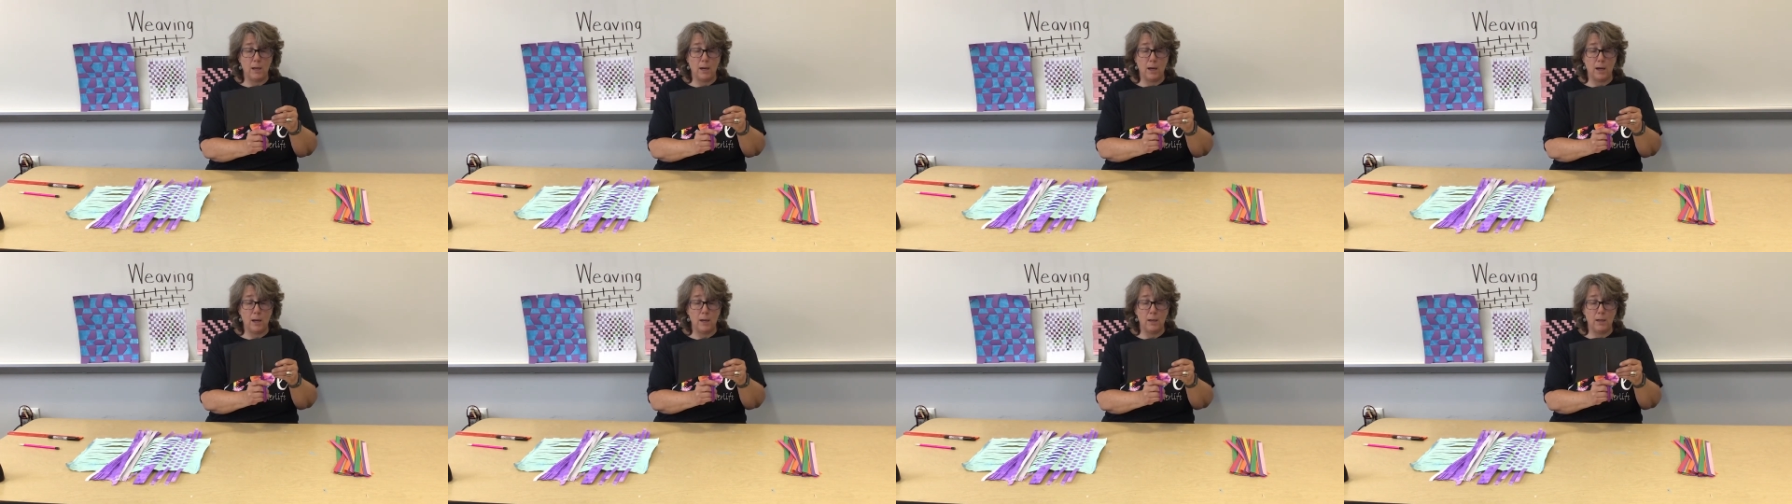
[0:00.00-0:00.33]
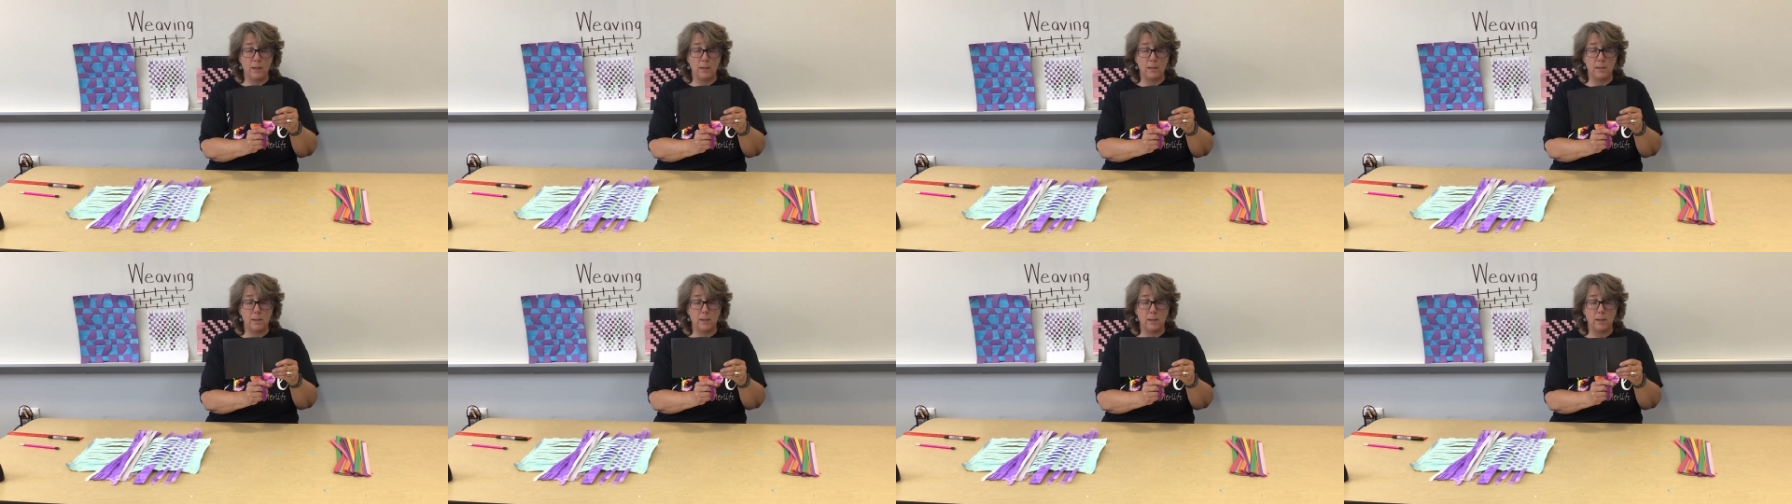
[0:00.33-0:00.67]
cut
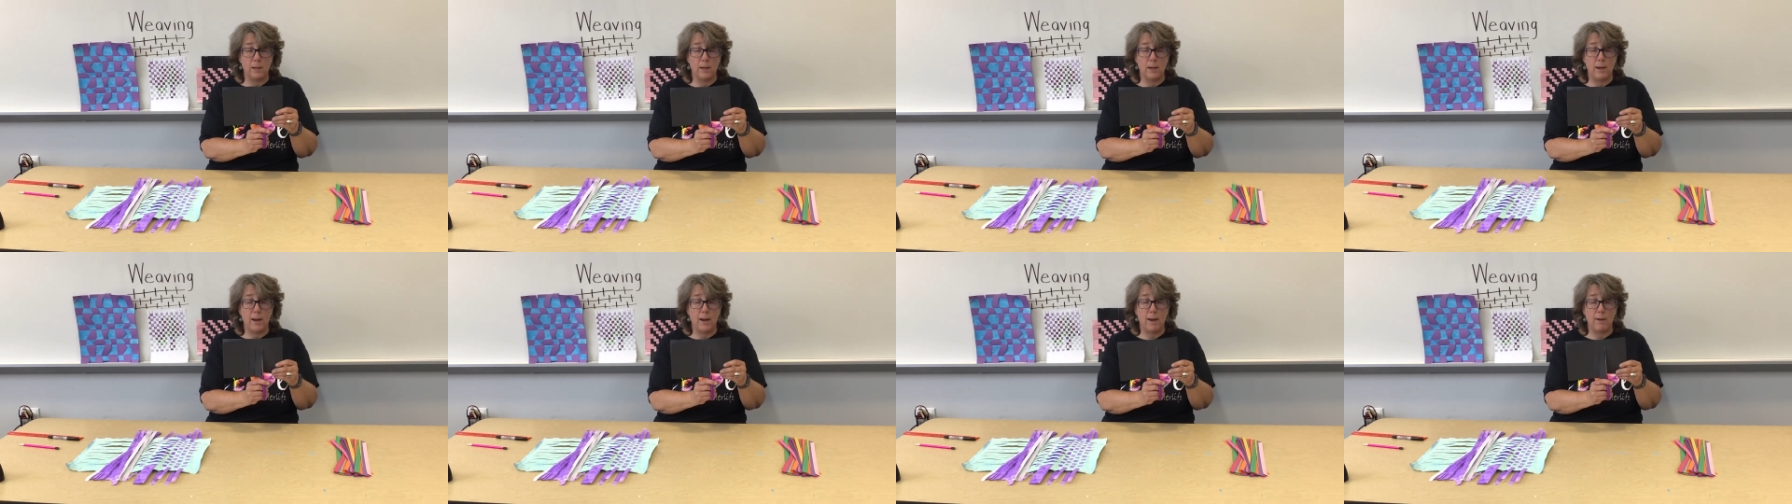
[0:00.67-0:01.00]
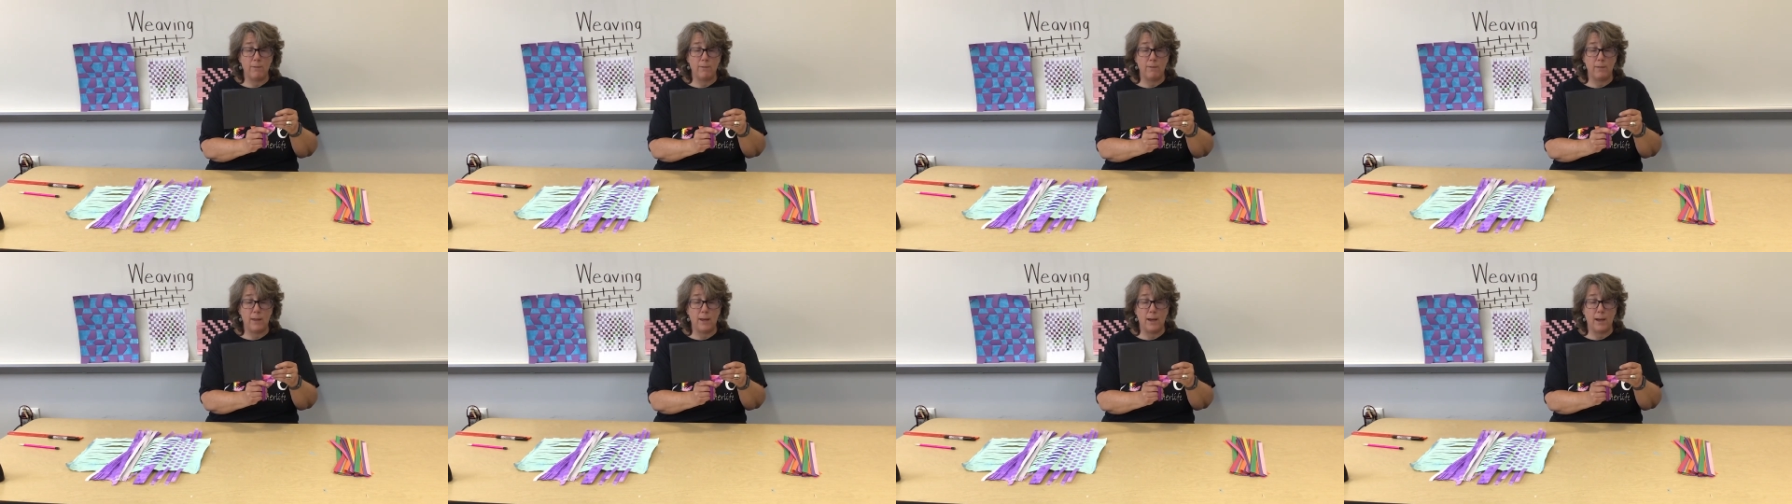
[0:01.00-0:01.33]
until I
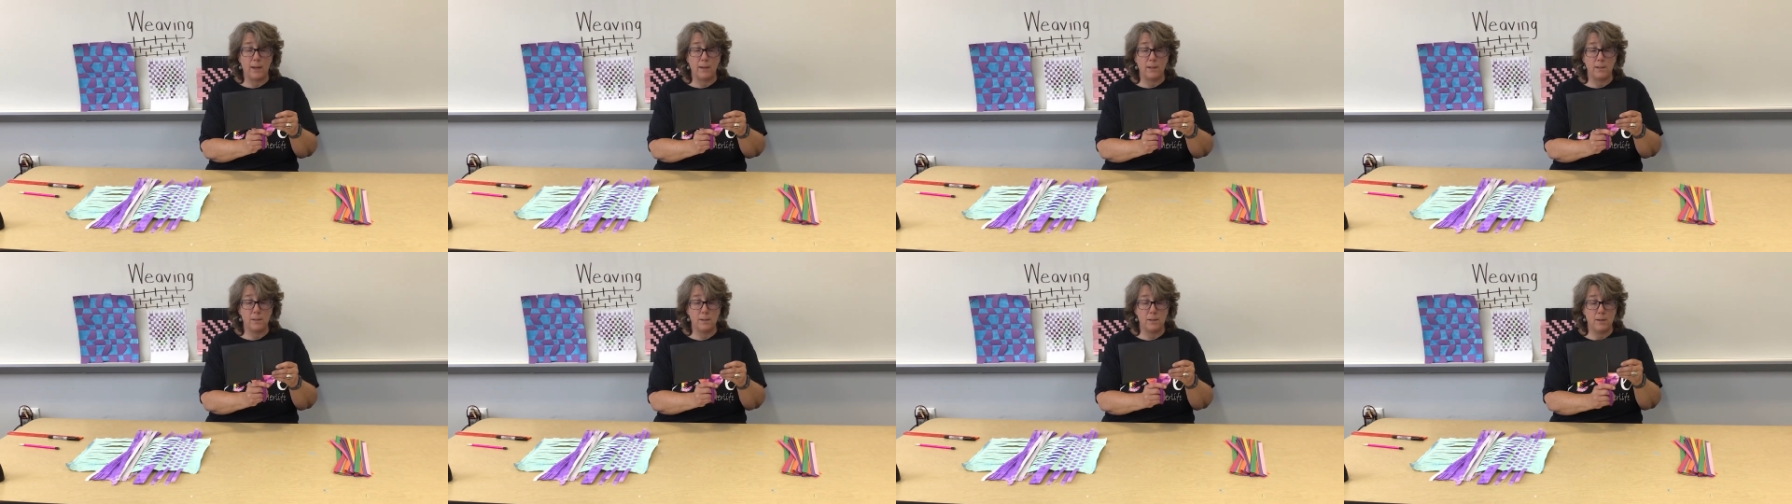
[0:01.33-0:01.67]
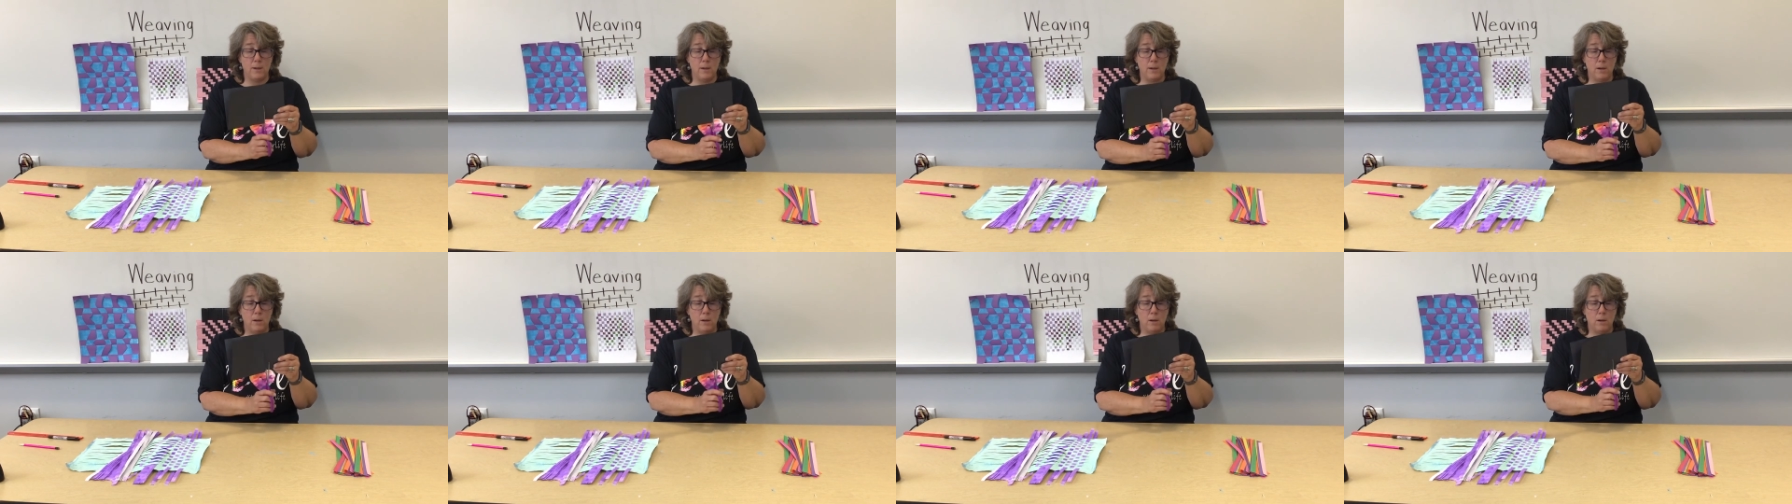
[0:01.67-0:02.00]
have that.
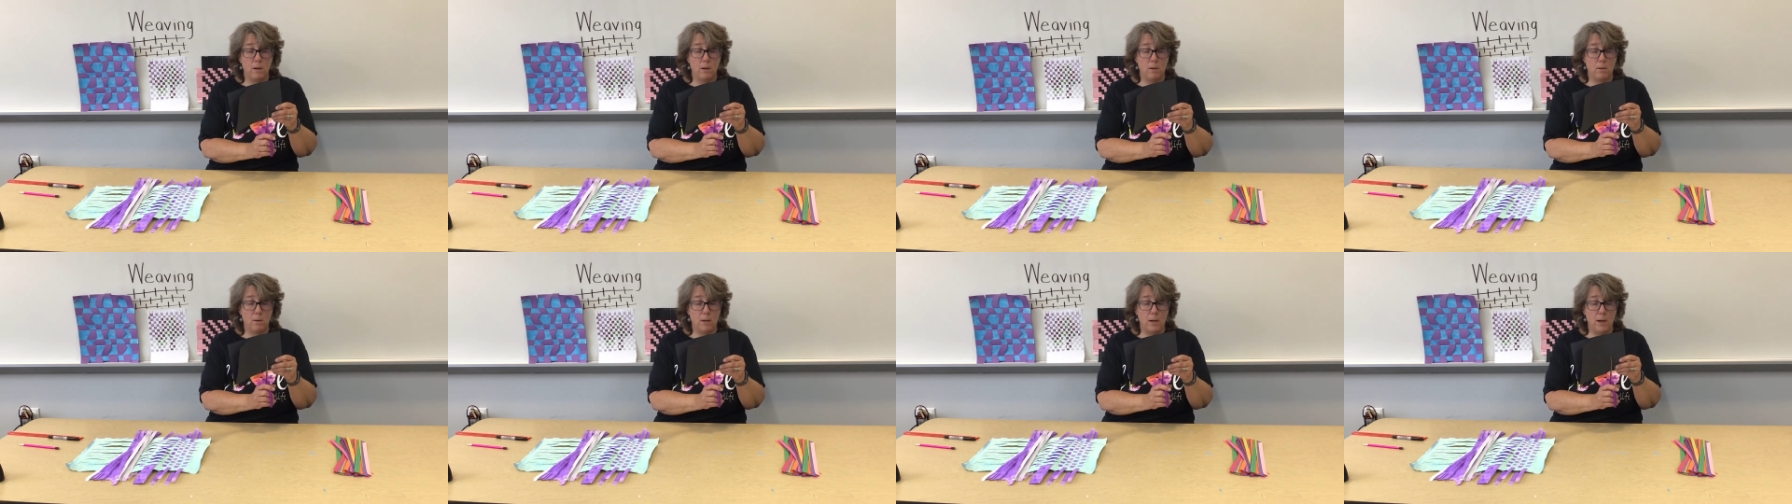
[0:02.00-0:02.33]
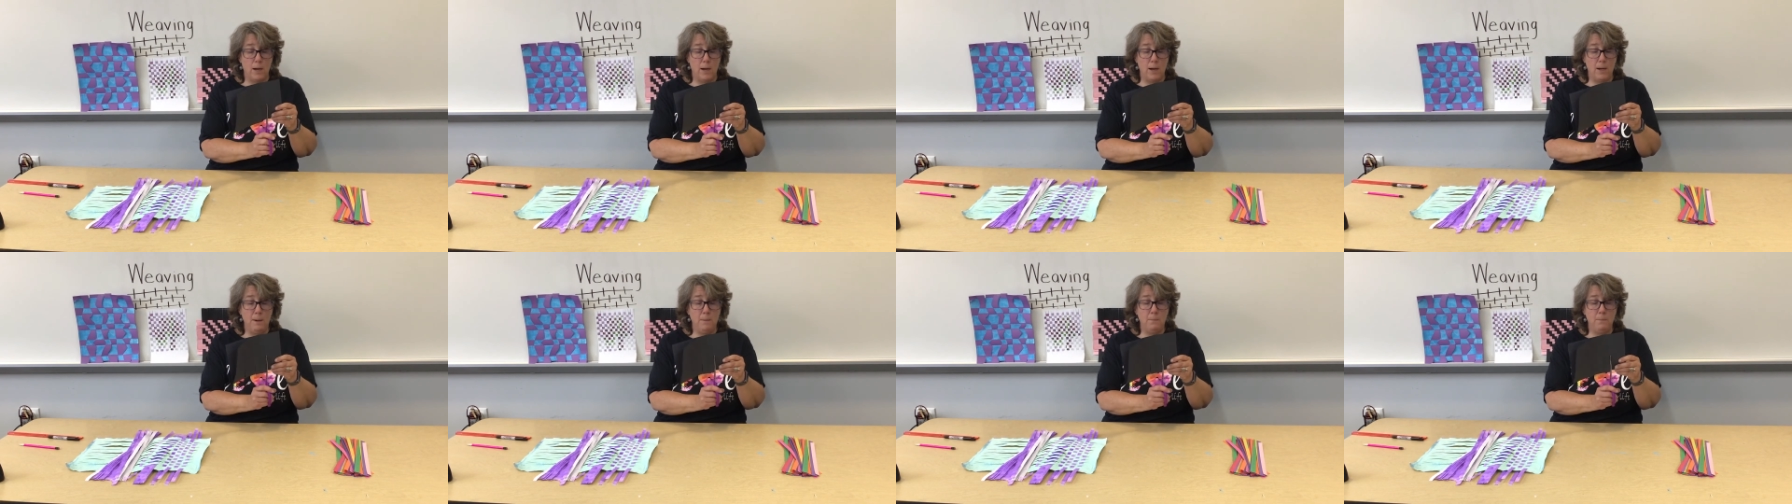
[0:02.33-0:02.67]

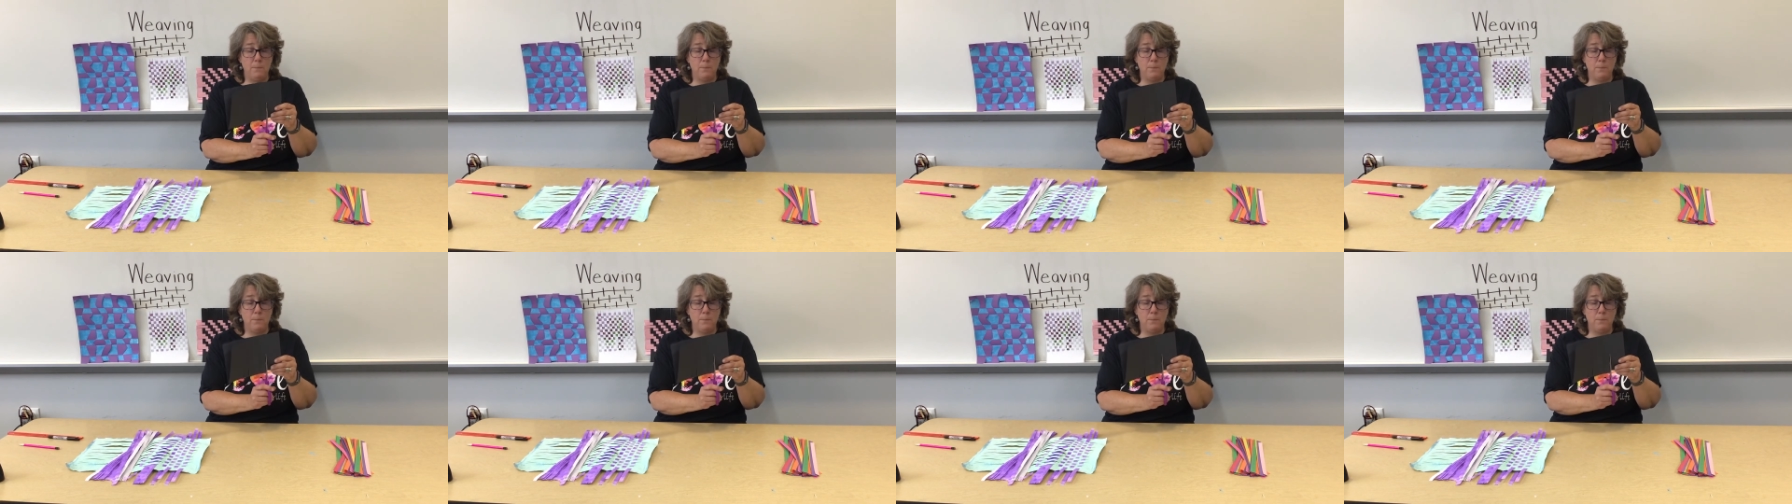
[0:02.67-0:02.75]
Okay?